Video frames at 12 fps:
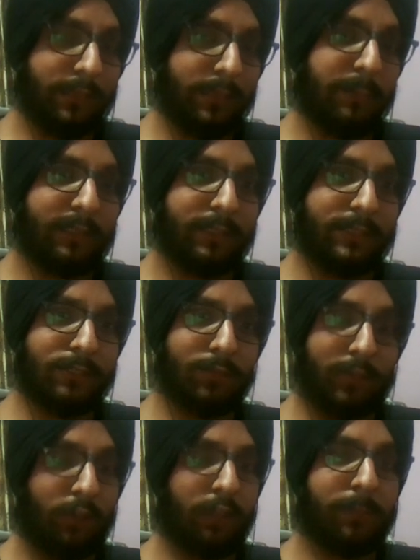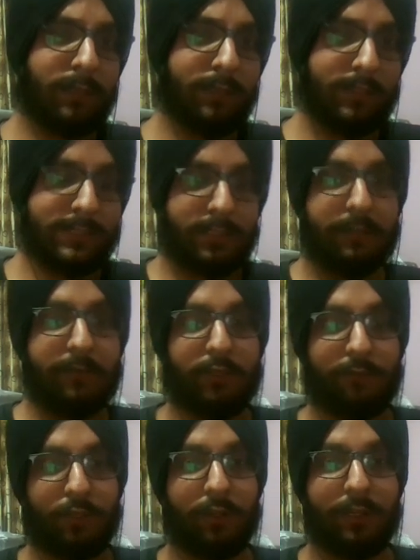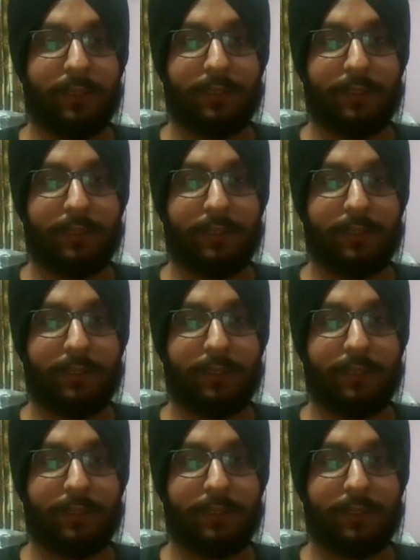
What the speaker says: practice school allotment is a, what do we call,